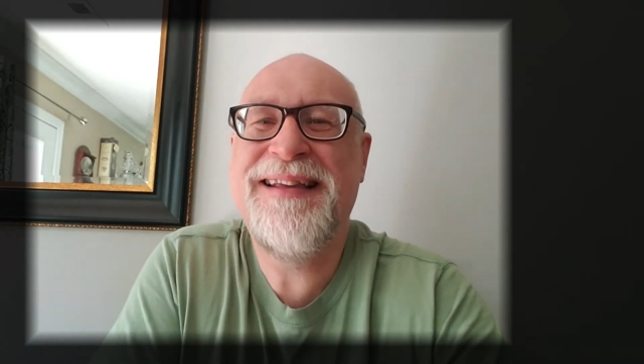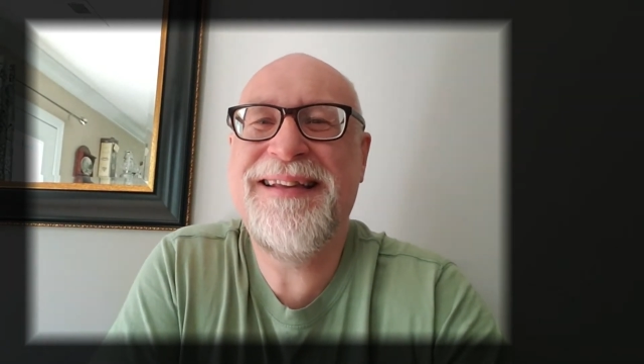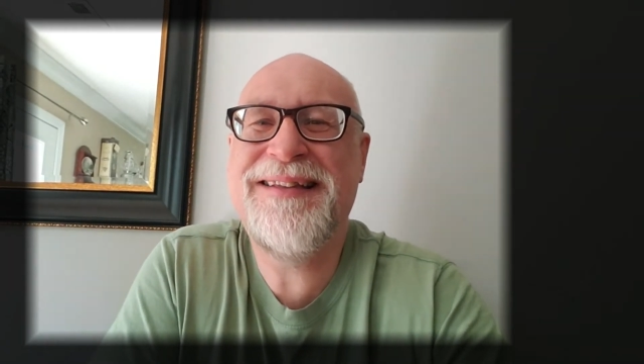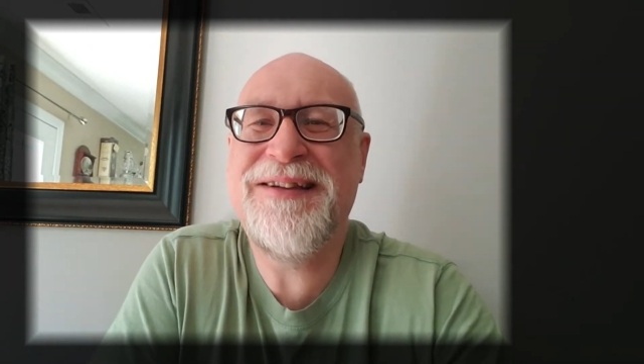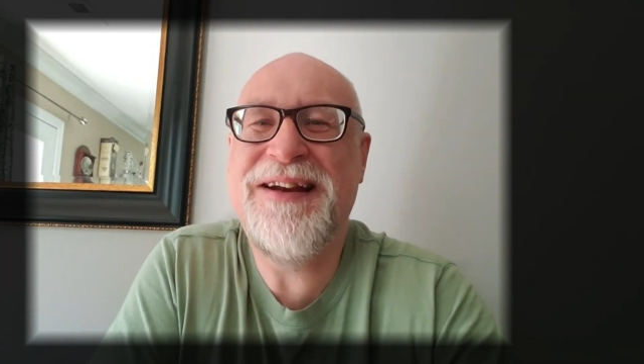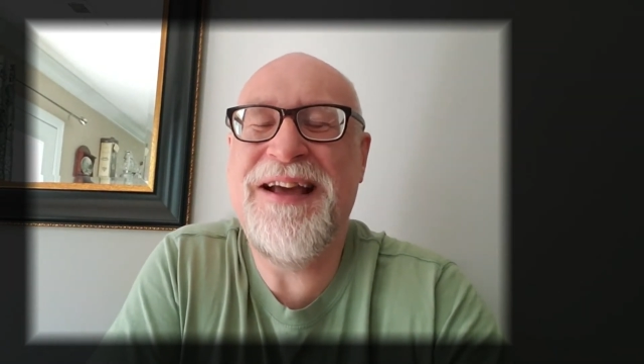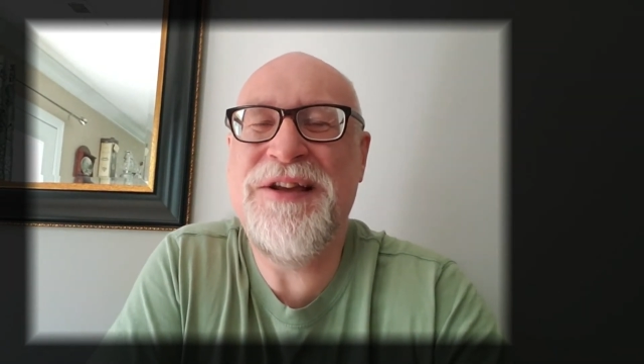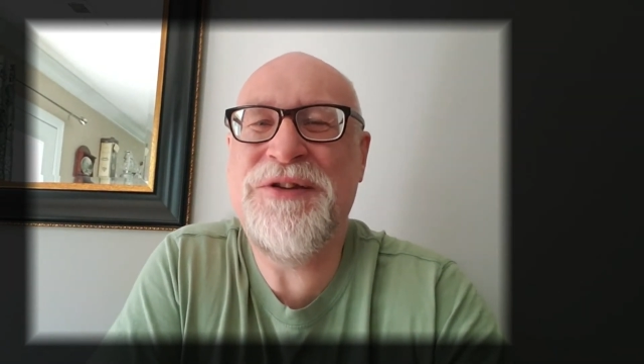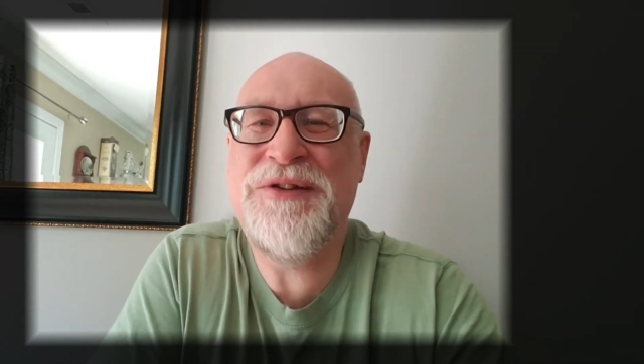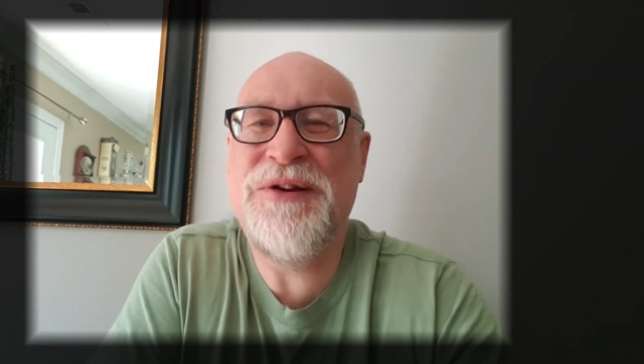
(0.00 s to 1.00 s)
It's a
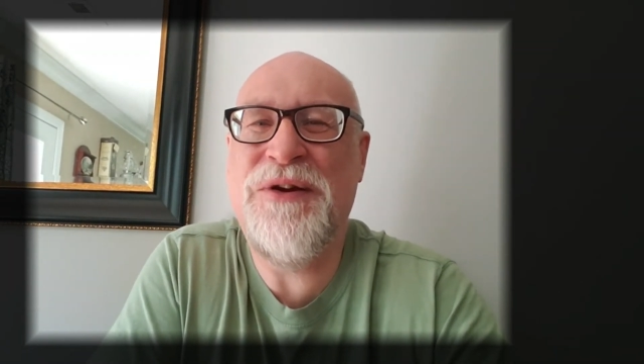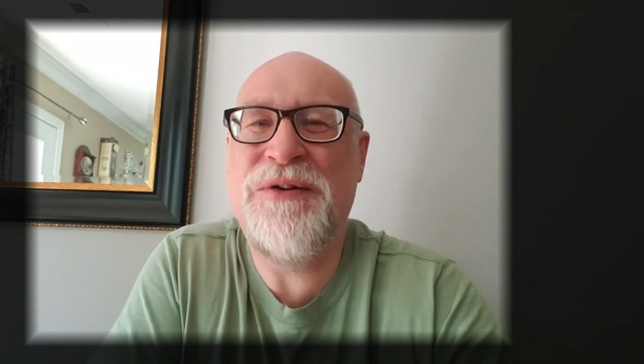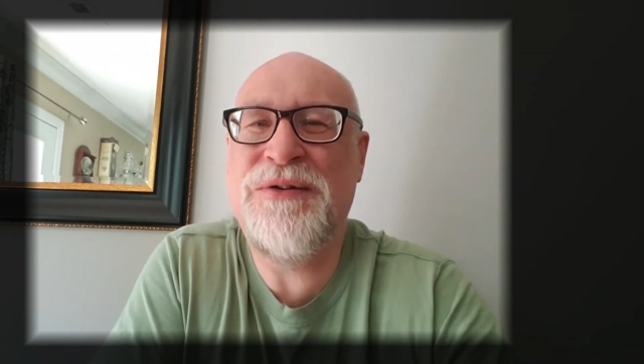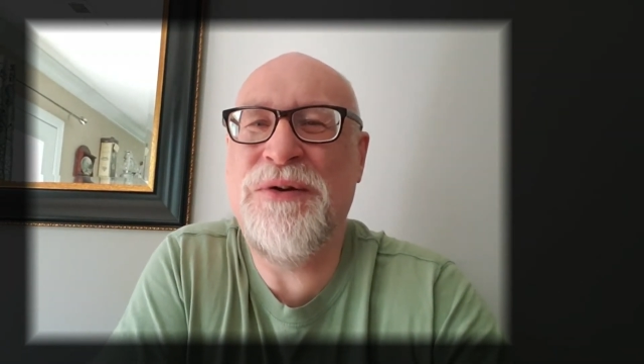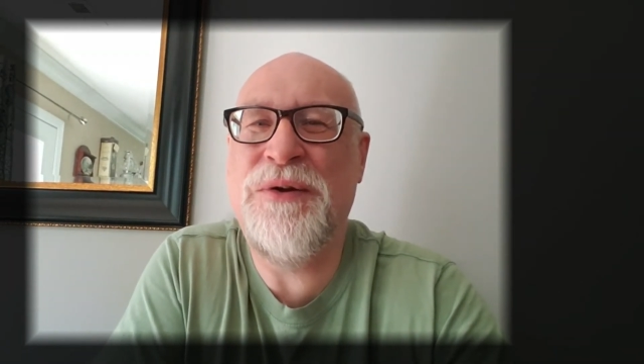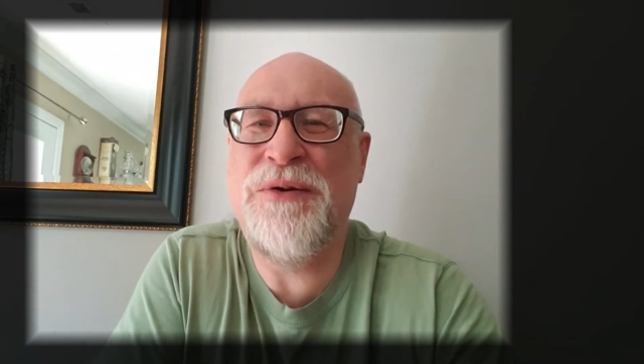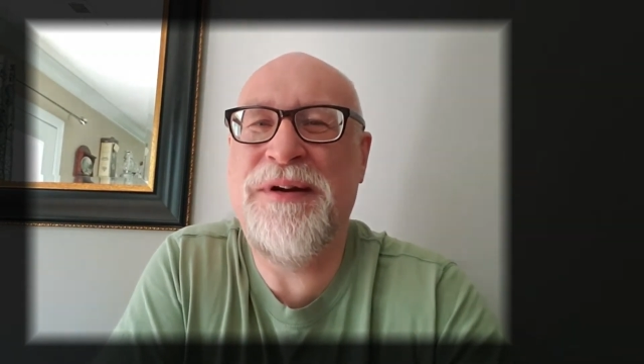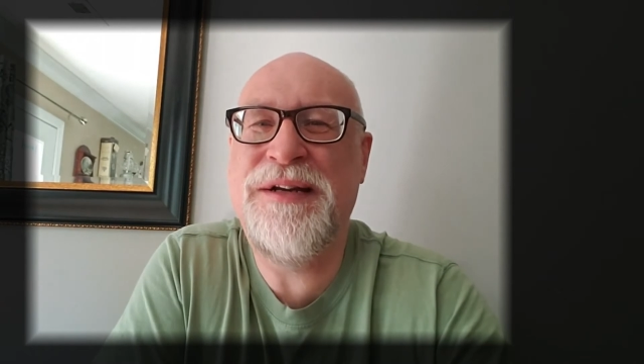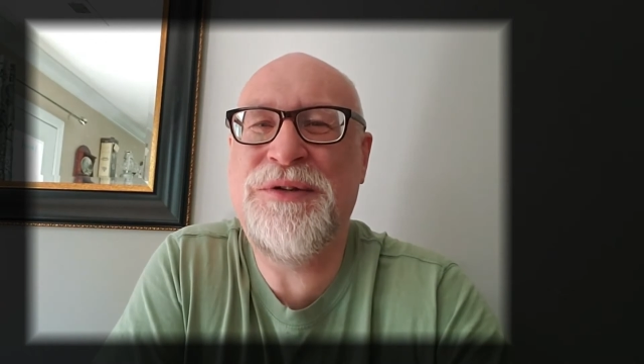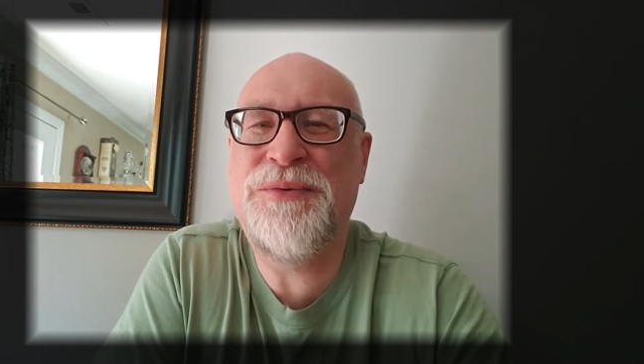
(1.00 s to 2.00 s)
nice, long,
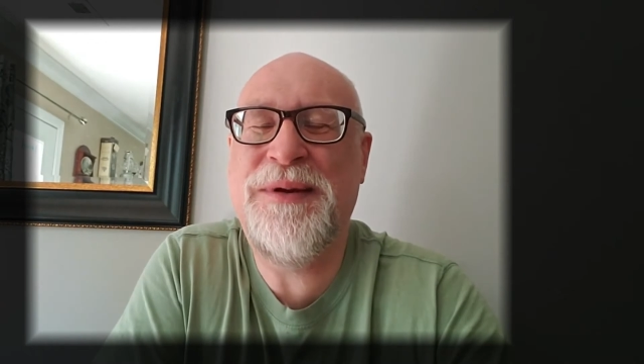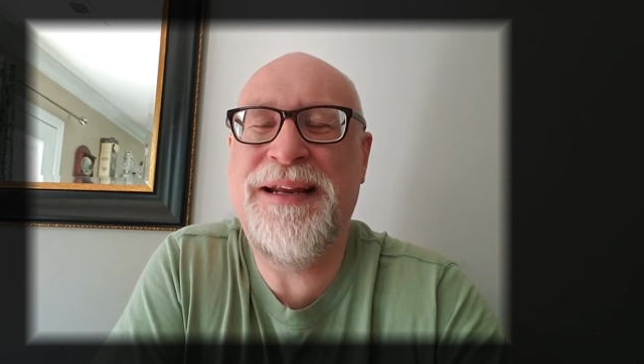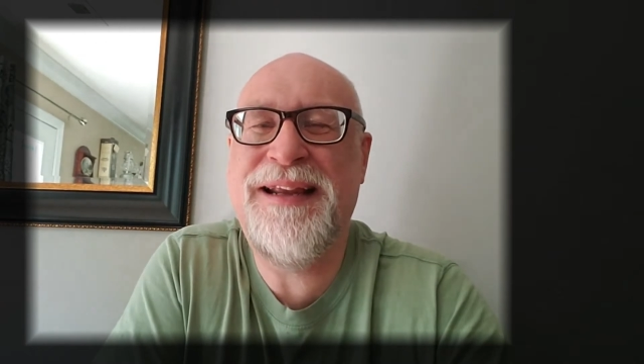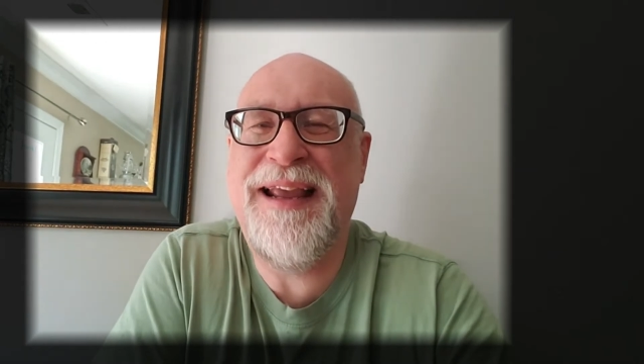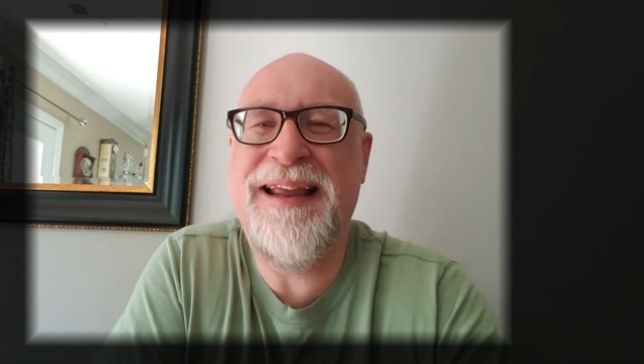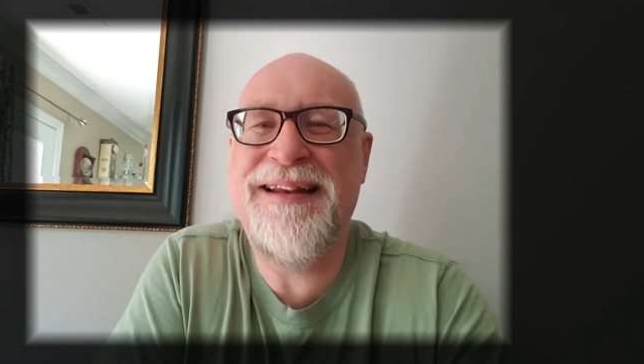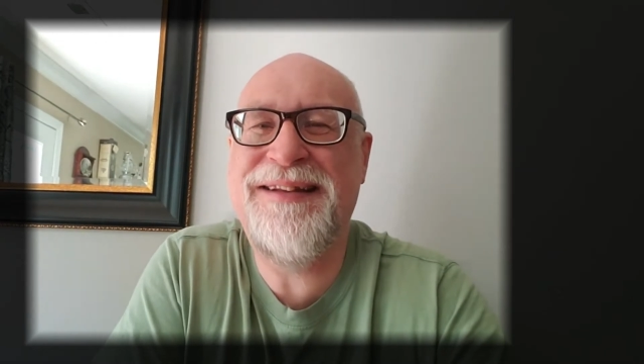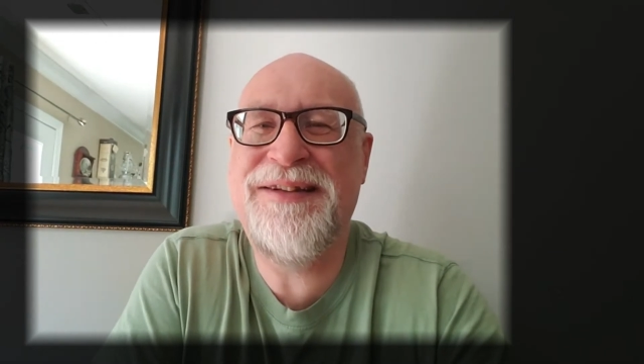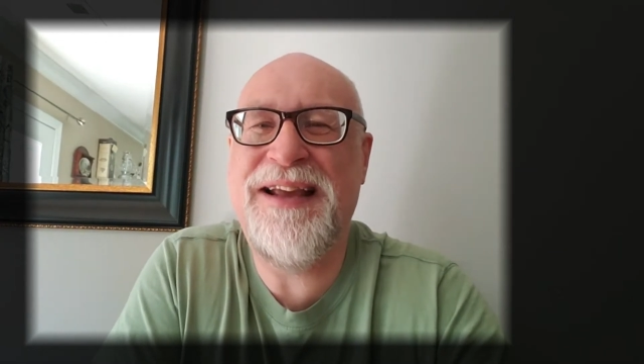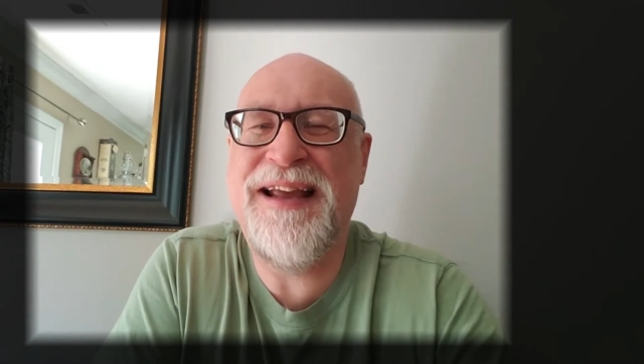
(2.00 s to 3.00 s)
glorious
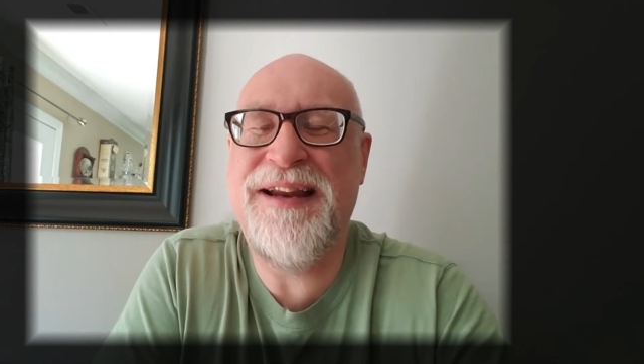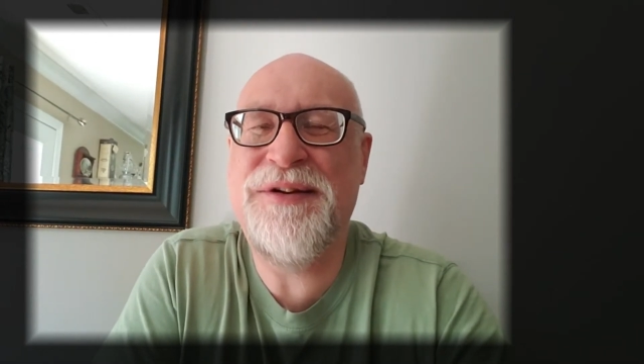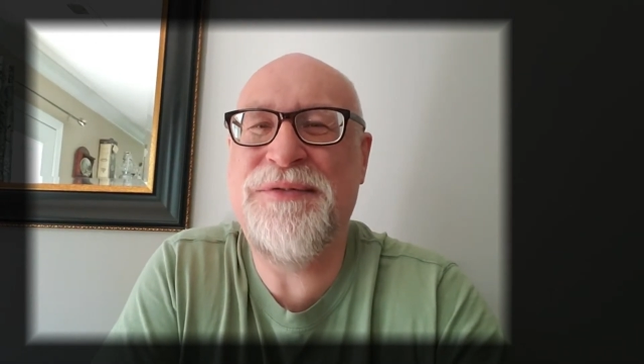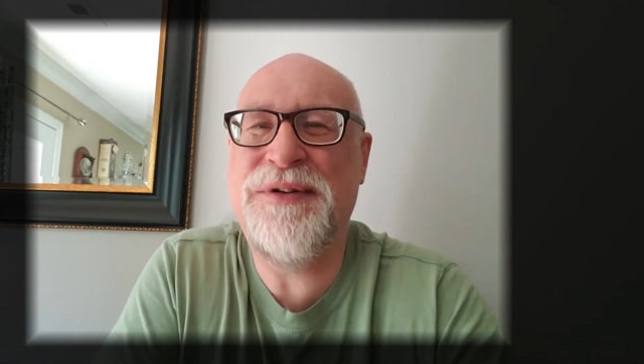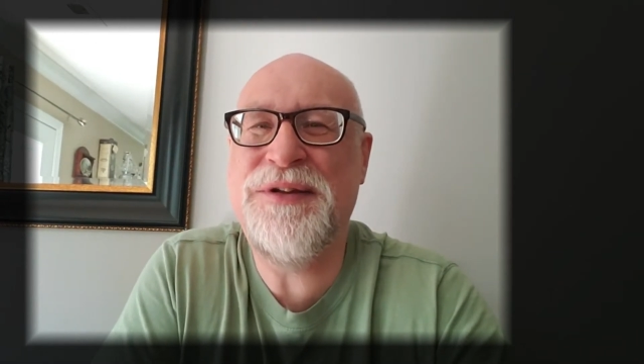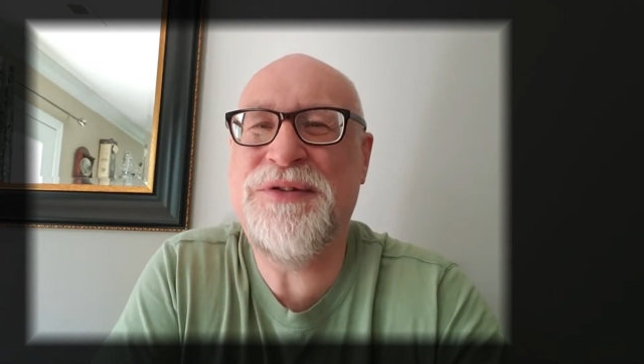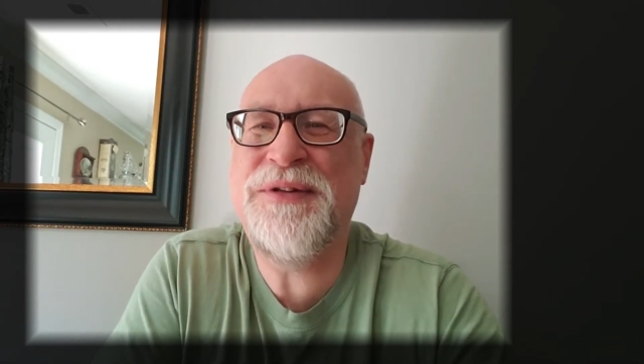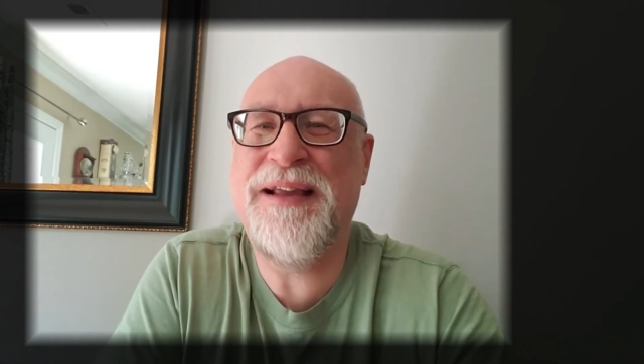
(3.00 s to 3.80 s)
weekend ahead of us.